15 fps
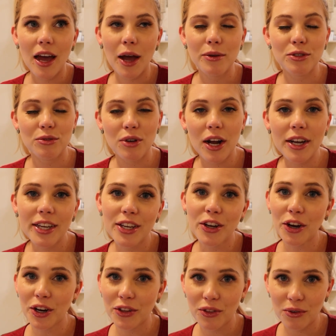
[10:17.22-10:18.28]
I was rocking
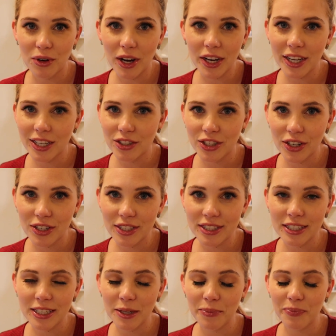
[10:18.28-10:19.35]
her in the rocking chair to
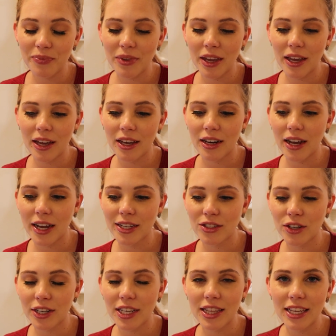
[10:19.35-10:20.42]
sleep, and I
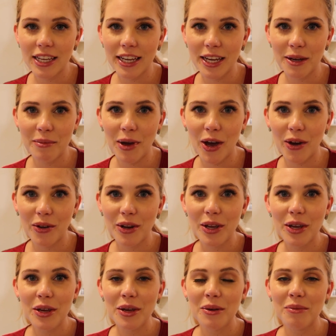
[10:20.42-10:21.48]
started thinking about
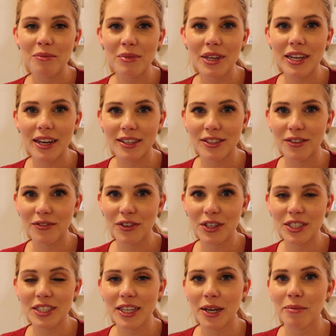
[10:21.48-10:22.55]
me as a
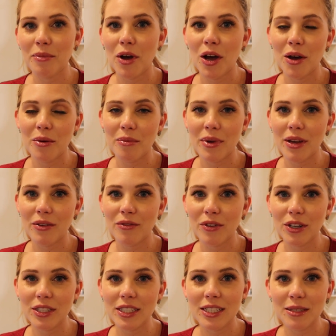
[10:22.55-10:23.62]
first-time mom
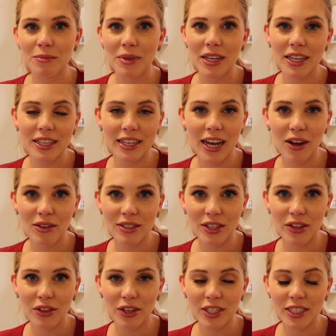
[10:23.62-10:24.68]
versus me now as
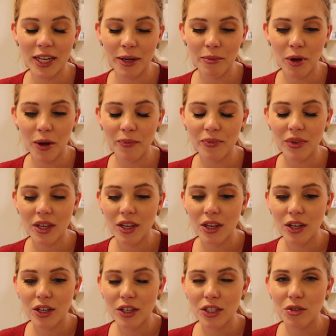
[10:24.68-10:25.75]
a third-time mom.
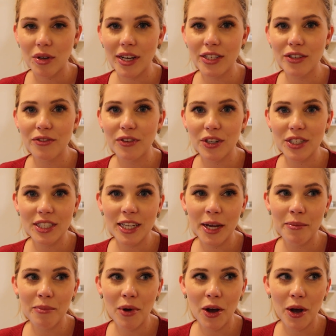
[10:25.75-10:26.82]
So as a
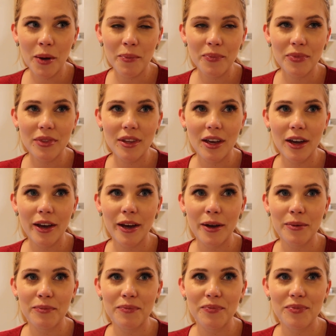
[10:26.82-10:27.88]
first-time mom,
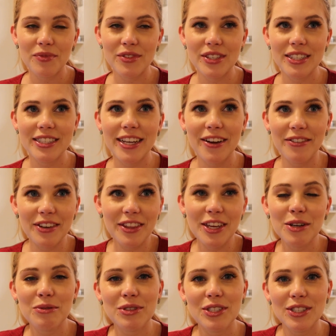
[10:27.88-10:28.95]
um, since
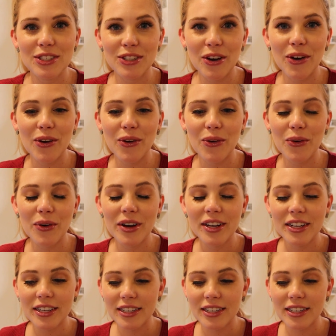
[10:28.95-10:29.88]
everything was so